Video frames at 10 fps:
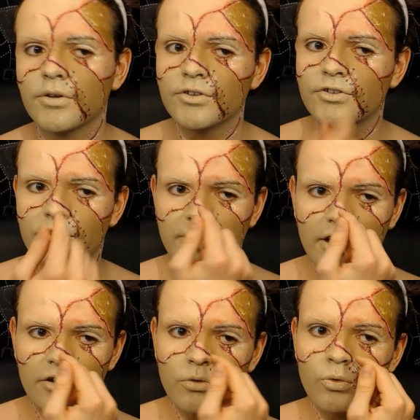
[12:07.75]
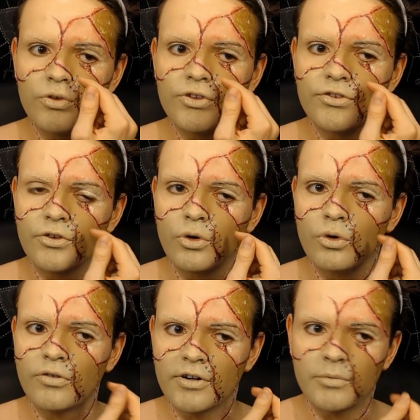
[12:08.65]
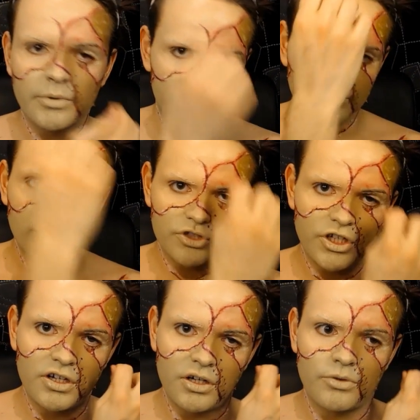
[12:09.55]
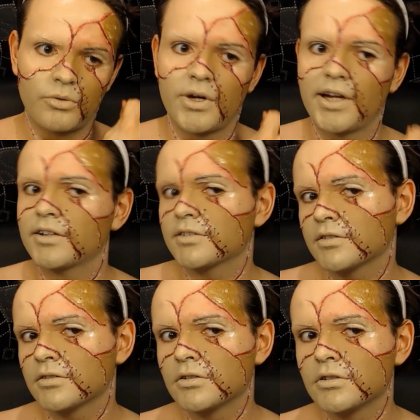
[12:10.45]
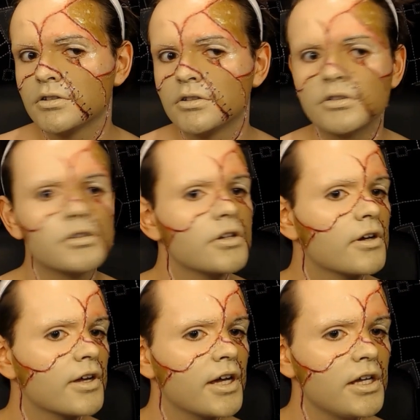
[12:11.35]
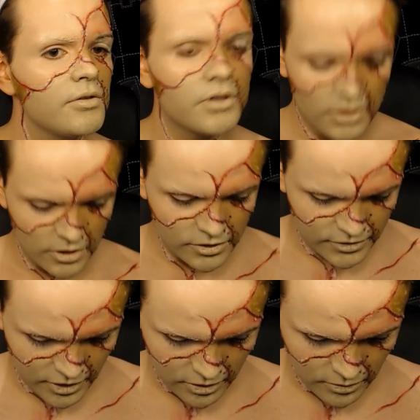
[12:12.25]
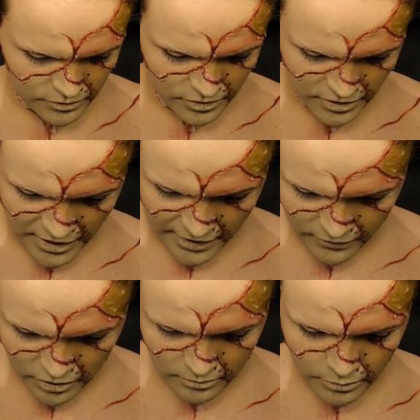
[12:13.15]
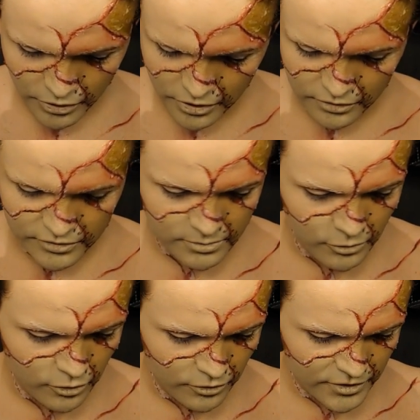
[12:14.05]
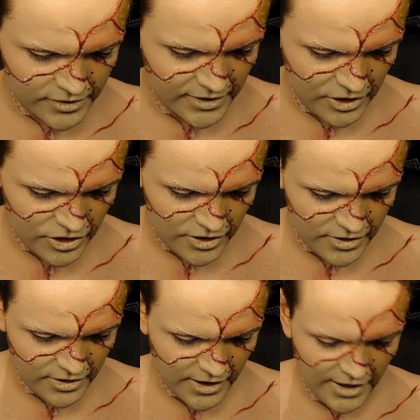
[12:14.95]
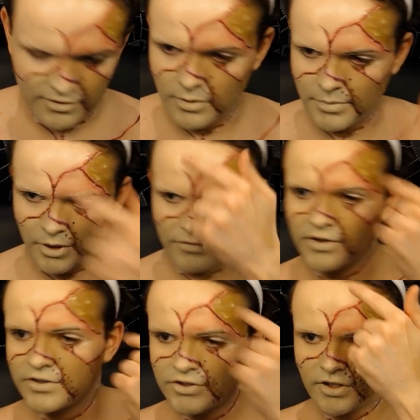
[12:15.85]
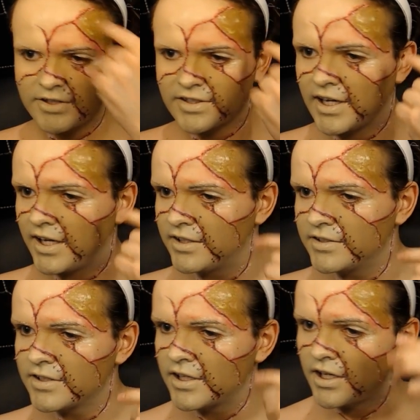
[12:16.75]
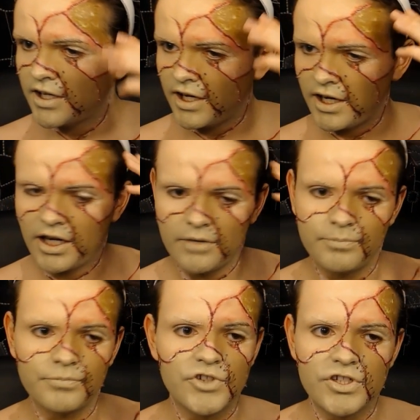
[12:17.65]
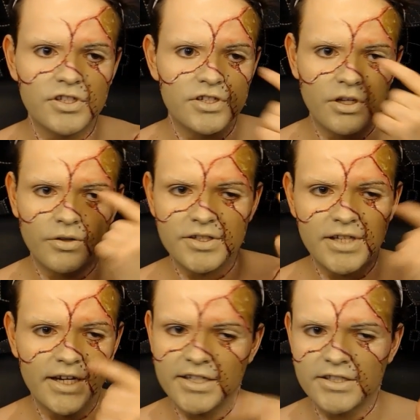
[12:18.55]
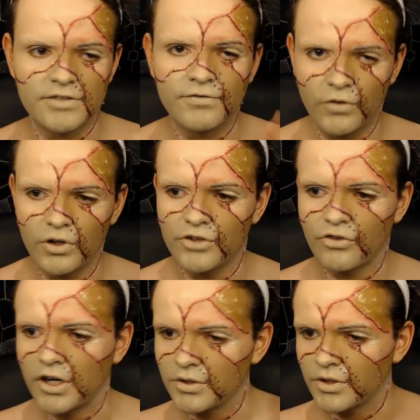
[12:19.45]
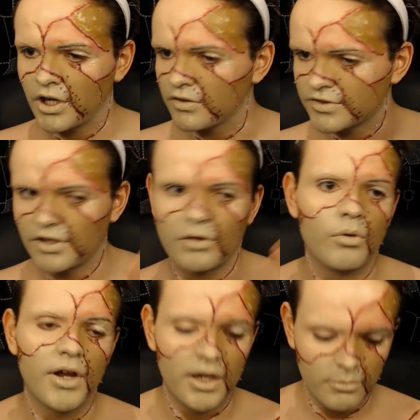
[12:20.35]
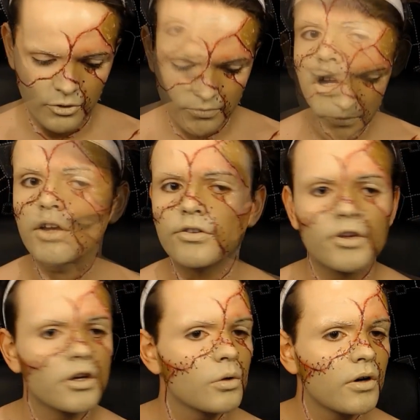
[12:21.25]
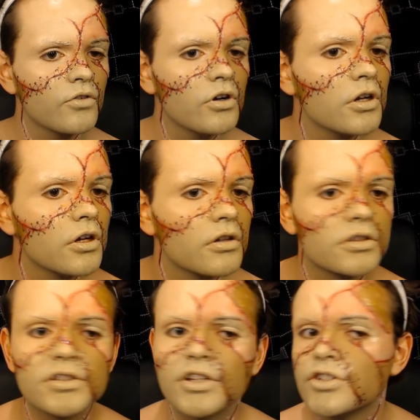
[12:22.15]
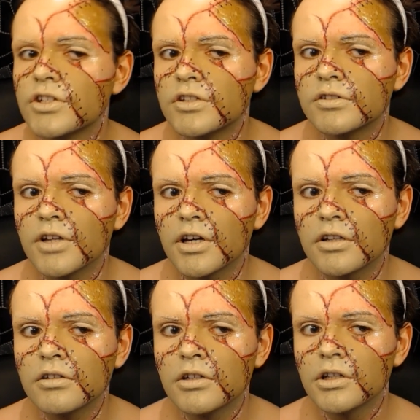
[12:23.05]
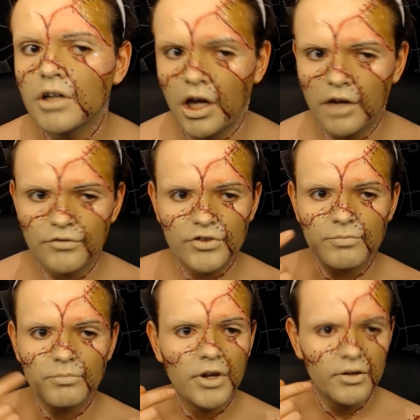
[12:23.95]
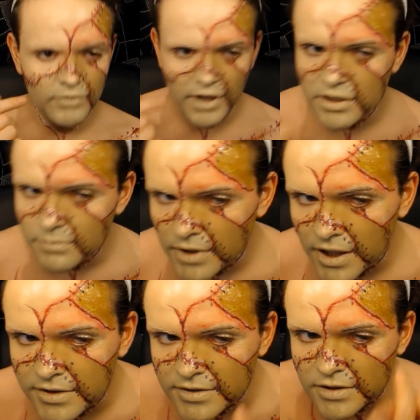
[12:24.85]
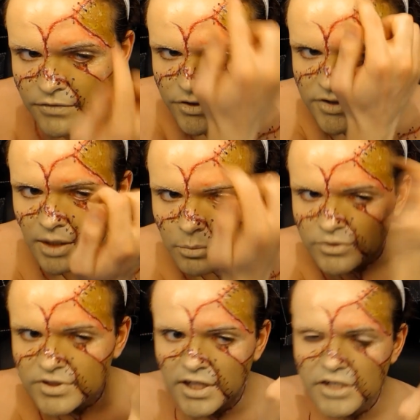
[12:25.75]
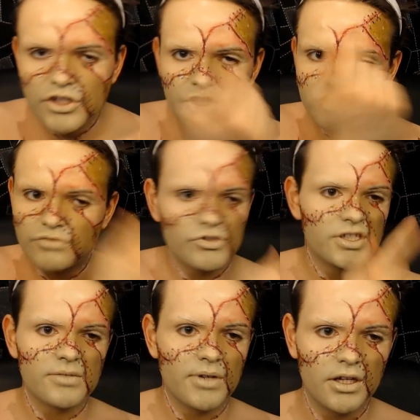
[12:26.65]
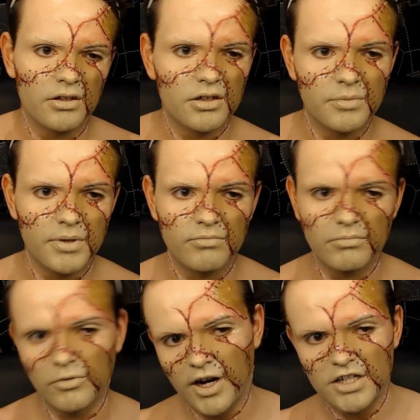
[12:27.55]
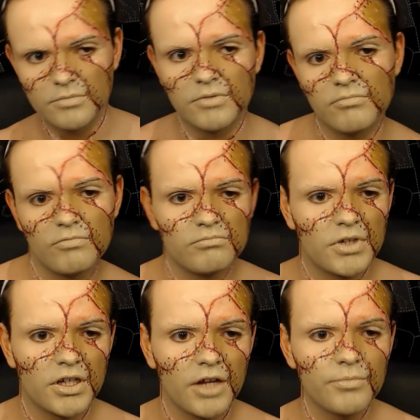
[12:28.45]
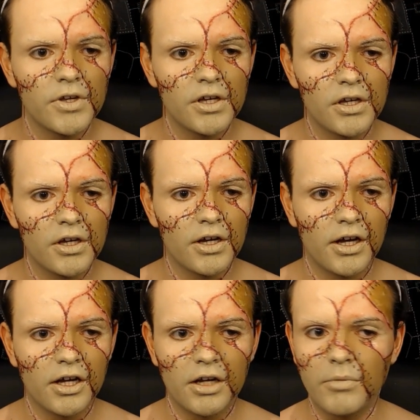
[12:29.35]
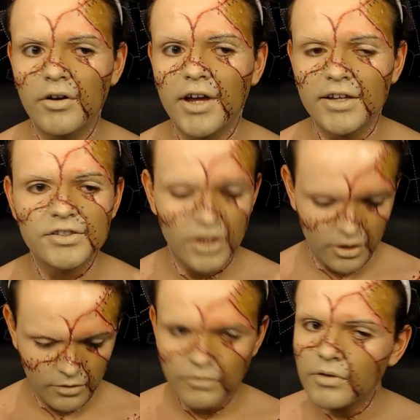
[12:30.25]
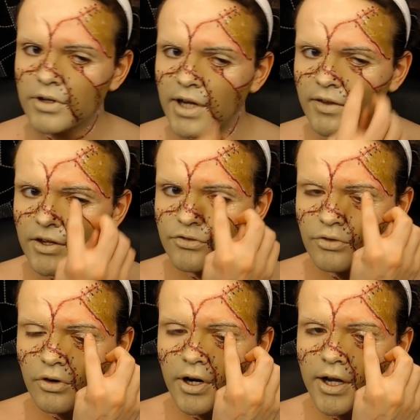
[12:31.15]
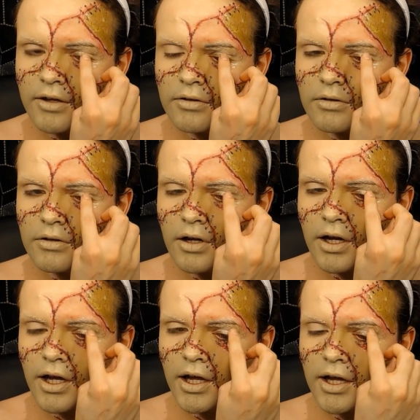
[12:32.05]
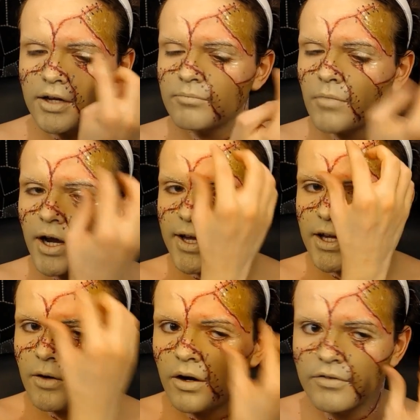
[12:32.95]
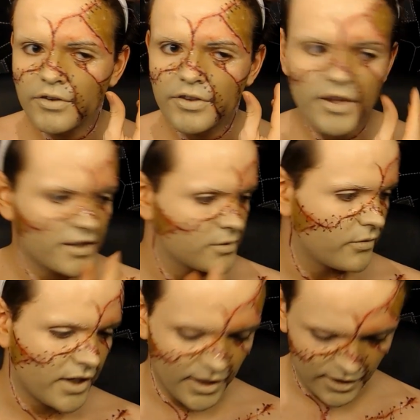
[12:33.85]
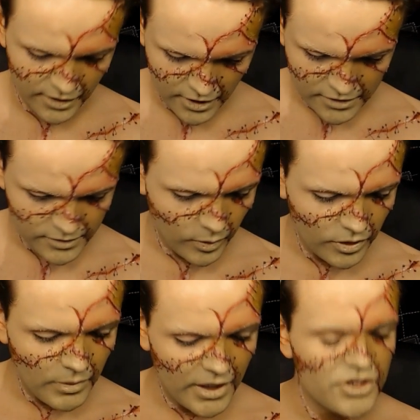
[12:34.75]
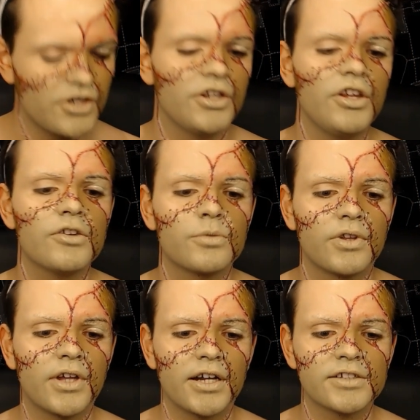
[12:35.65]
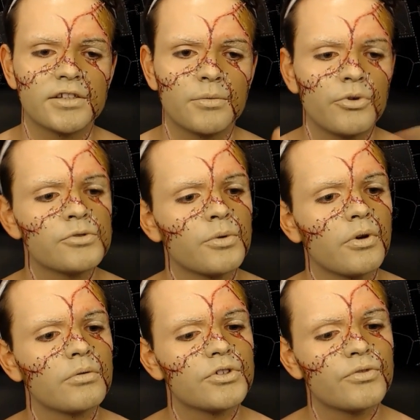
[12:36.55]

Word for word: So I've just gone down all the scoring where I scored earlier with the wax. Okay, so I'm just going to carry on putting on some more of the stitches in the area where both sides are coloured. Um, just until this latex is fully dry and you can't see the white anymore. Okay, so I've got a lot of the stitching done. I've just, in random places, I've just double stitched just to make it look a bit random and, I don't know. Um, okay, so now that's dry, and um, I can go over this for colour. So I'm actually going to use one of the colours in the bruise wheel.